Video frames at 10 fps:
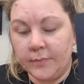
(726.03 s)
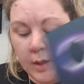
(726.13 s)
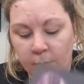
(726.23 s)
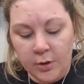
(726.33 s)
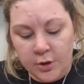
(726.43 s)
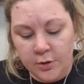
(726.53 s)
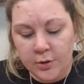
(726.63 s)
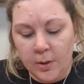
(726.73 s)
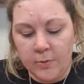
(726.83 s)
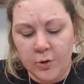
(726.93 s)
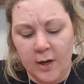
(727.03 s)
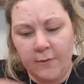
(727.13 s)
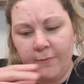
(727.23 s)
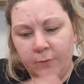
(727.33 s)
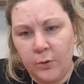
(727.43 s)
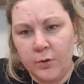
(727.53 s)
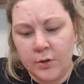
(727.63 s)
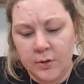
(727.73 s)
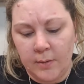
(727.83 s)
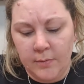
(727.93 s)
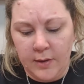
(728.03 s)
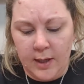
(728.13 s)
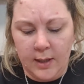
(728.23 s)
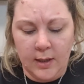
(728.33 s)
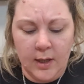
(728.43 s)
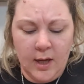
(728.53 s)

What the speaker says: And once you stop trying to force something